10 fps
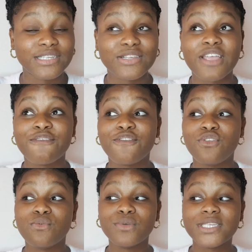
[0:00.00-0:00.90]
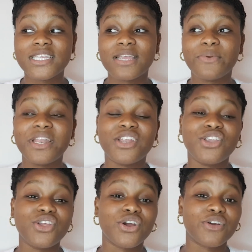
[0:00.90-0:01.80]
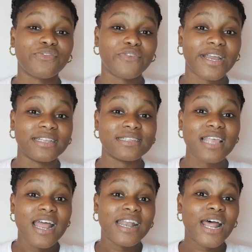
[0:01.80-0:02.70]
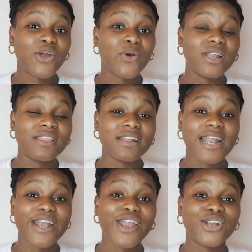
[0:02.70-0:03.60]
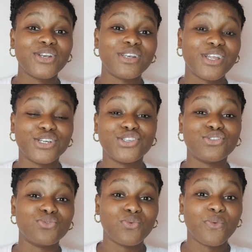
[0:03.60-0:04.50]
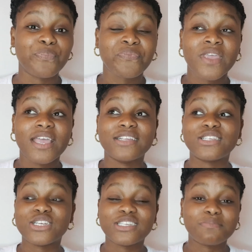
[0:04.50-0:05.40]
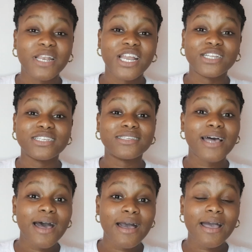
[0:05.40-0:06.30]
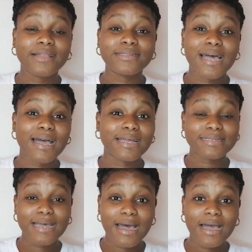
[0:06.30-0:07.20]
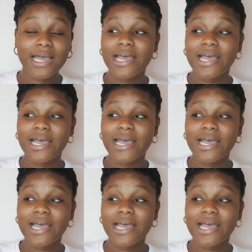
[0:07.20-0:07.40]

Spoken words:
So if you see within your friends that the only thing that they are there to do is just be there to talk and talk and talk,